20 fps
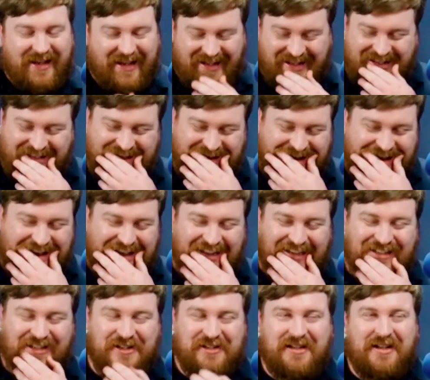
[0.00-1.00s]

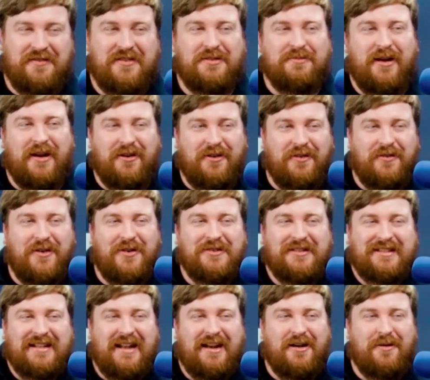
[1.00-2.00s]
off his microphone
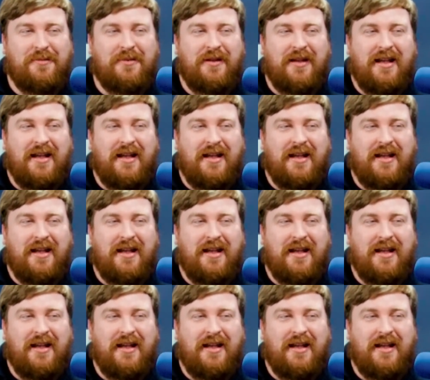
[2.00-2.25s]
setup.